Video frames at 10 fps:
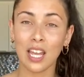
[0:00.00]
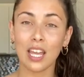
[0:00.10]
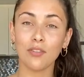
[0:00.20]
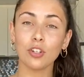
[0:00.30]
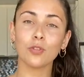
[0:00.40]

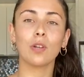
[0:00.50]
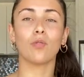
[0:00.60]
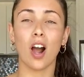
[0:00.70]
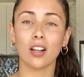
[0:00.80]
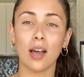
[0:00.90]
If you're doing
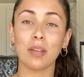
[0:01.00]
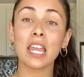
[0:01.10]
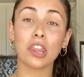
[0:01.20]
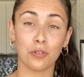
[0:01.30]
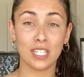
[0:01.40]
rock climbing
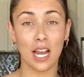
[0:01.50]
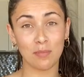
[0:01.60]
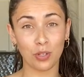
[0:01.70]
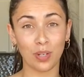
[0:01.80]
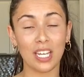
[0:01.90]
three times
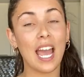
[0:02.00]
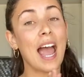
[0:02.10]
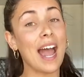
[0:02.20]
a week